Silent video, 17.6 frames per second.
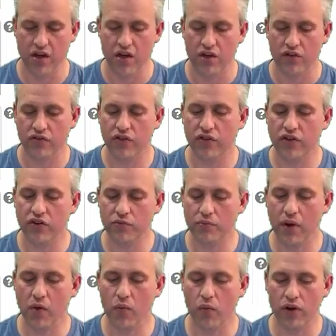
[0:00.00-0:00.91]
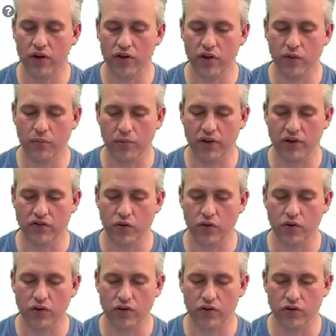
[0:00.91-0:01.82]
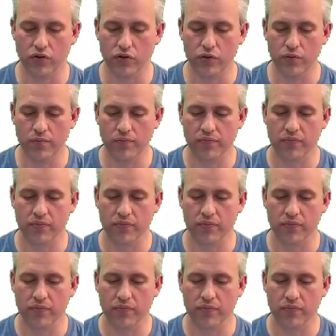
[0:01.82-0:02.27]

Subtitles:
So there's my one little placeholder clue.